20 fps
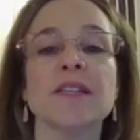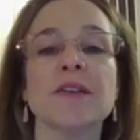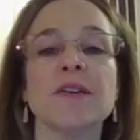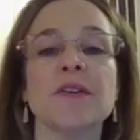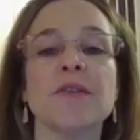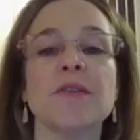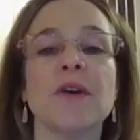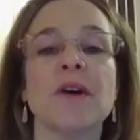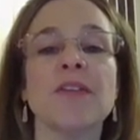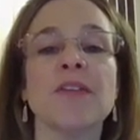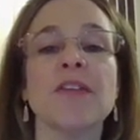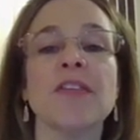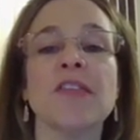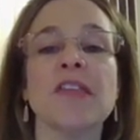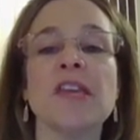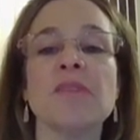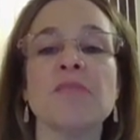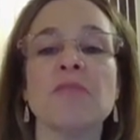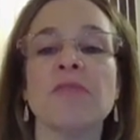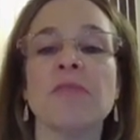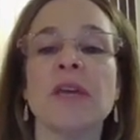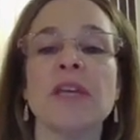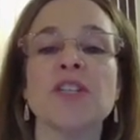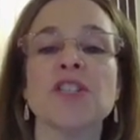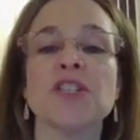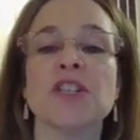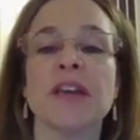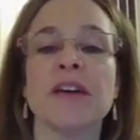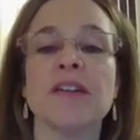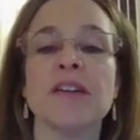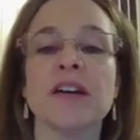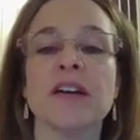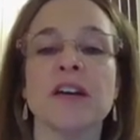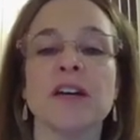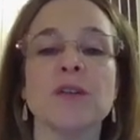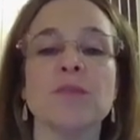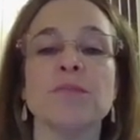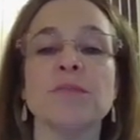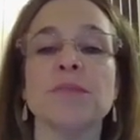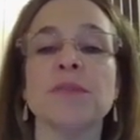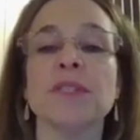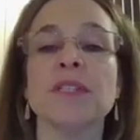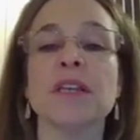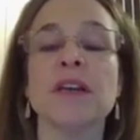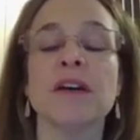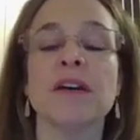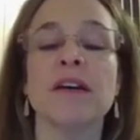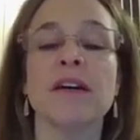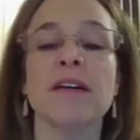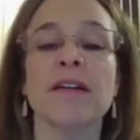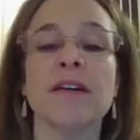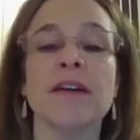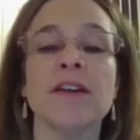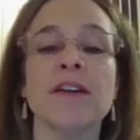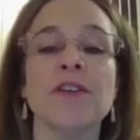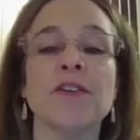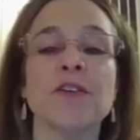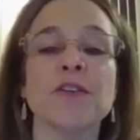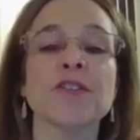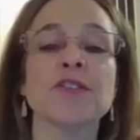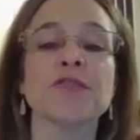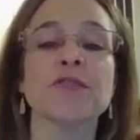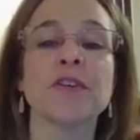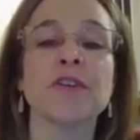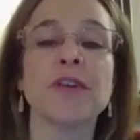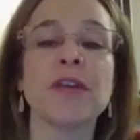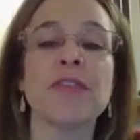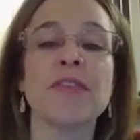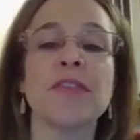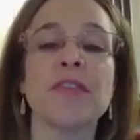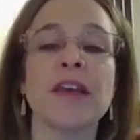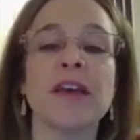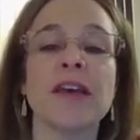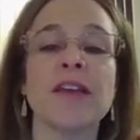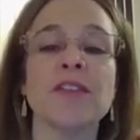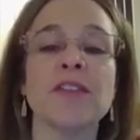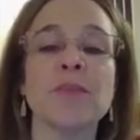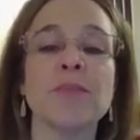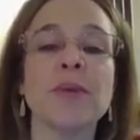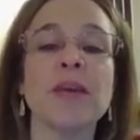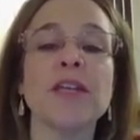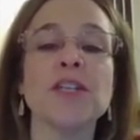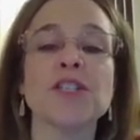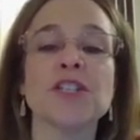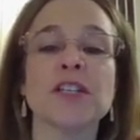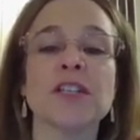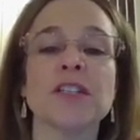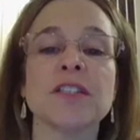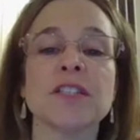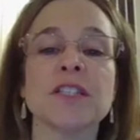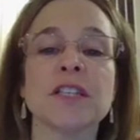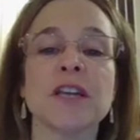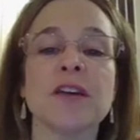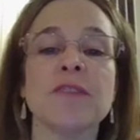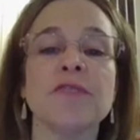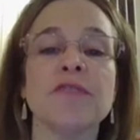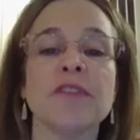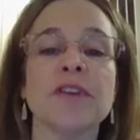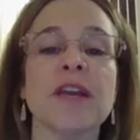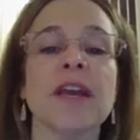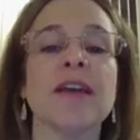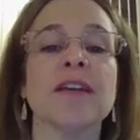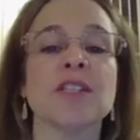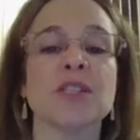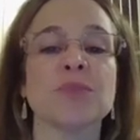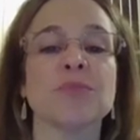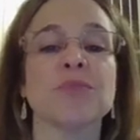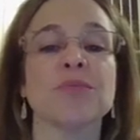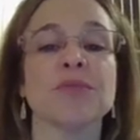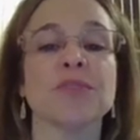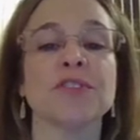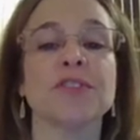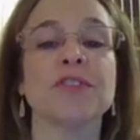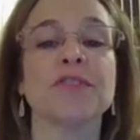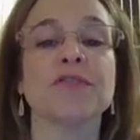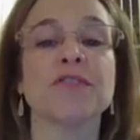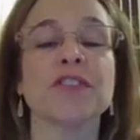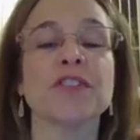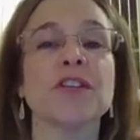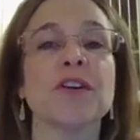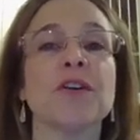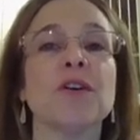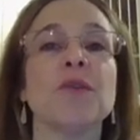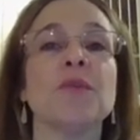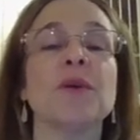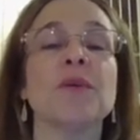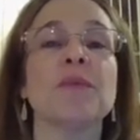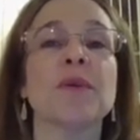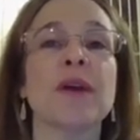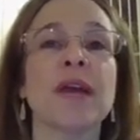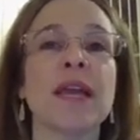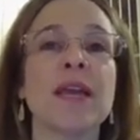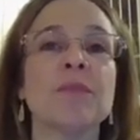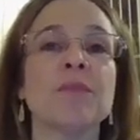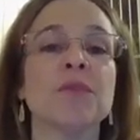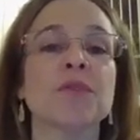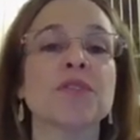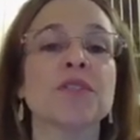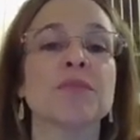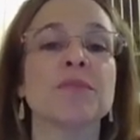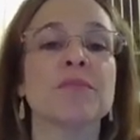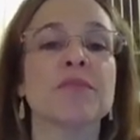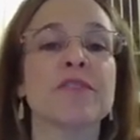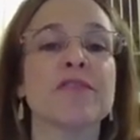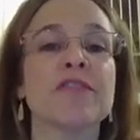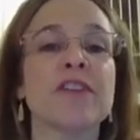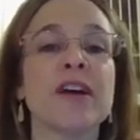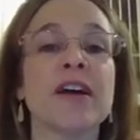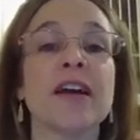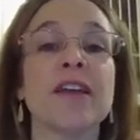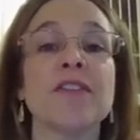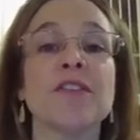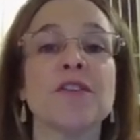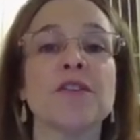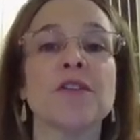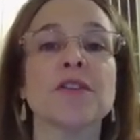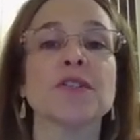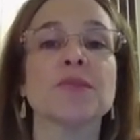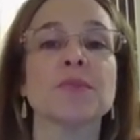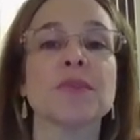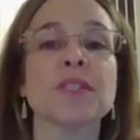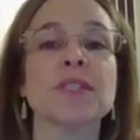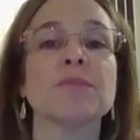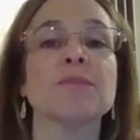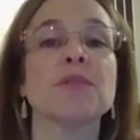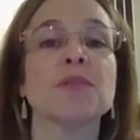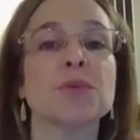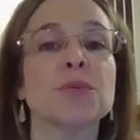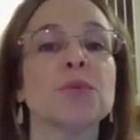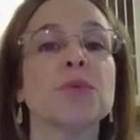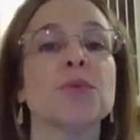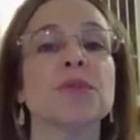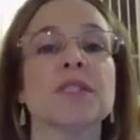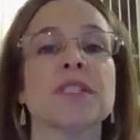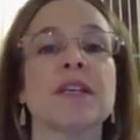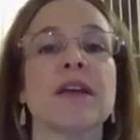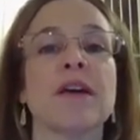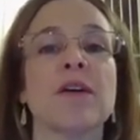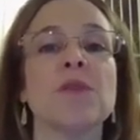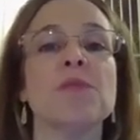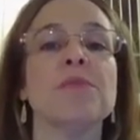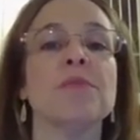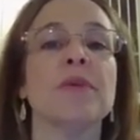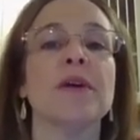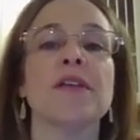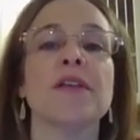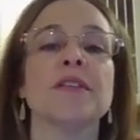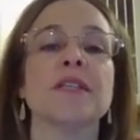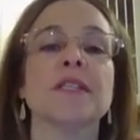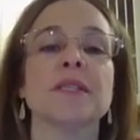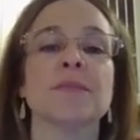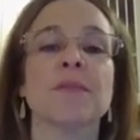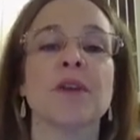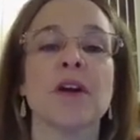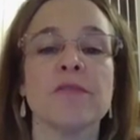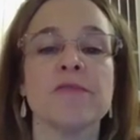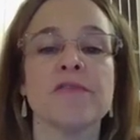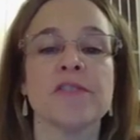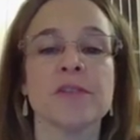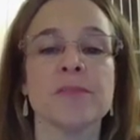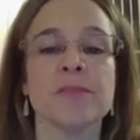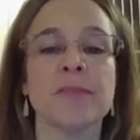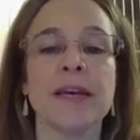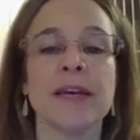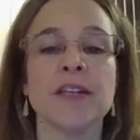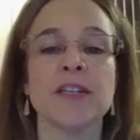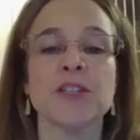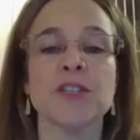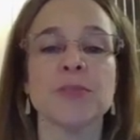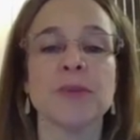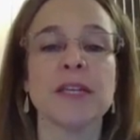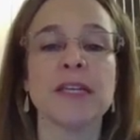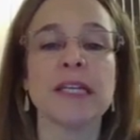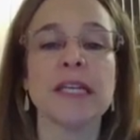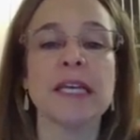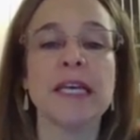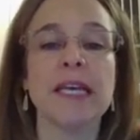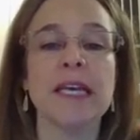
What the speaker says: So on the theme of patient outcomes, a nurse wrote in that the patient's comfort has improved. So we were able to provide the nurse with some tools to help with some comfort management.